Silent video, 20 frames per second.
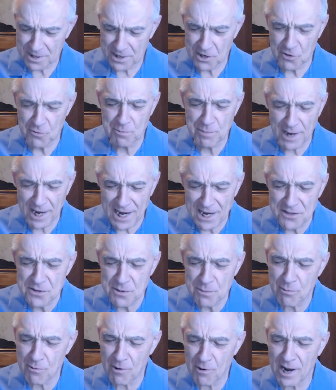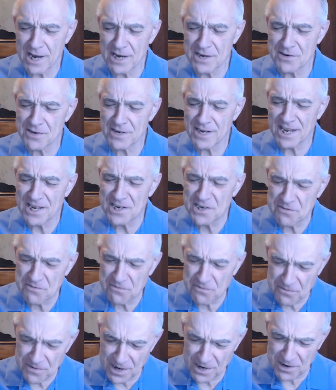You paid the price. It's
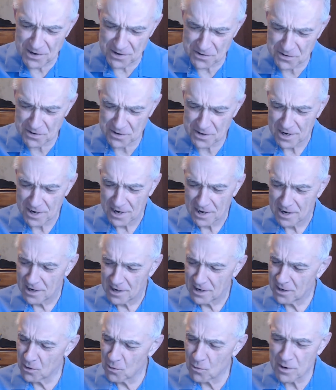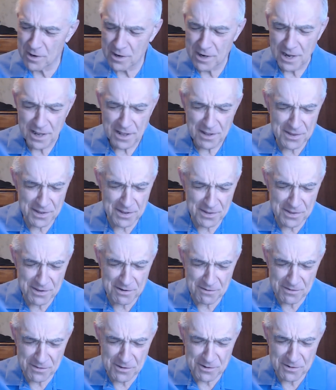finished. Lord,
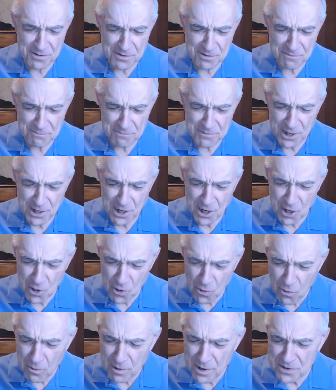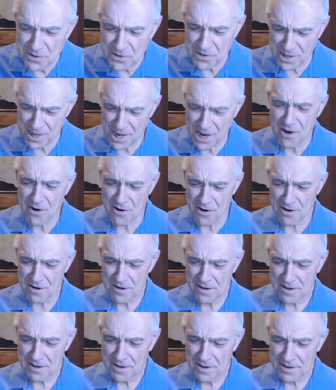the cure is there.
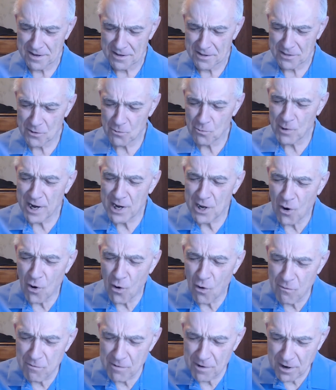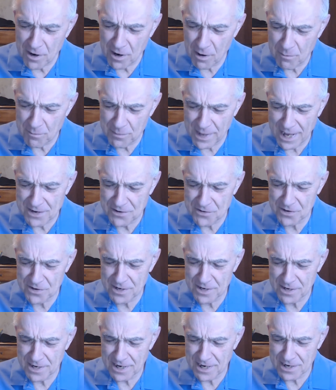The way to overcome that
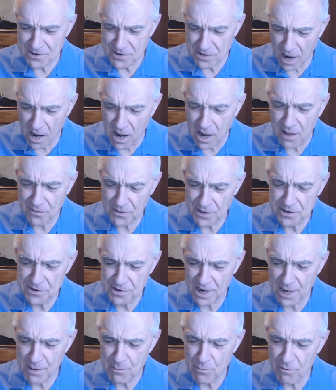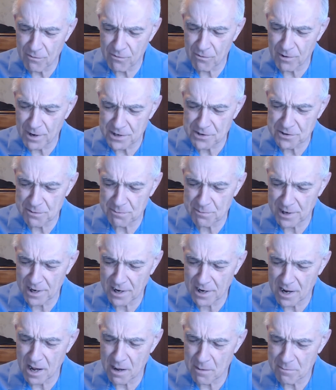sin is on the table for us to
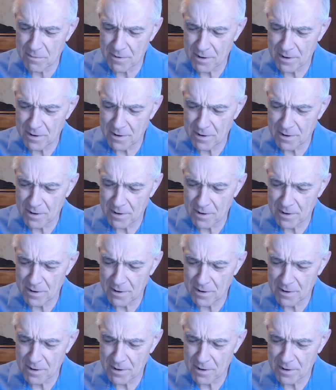pick up.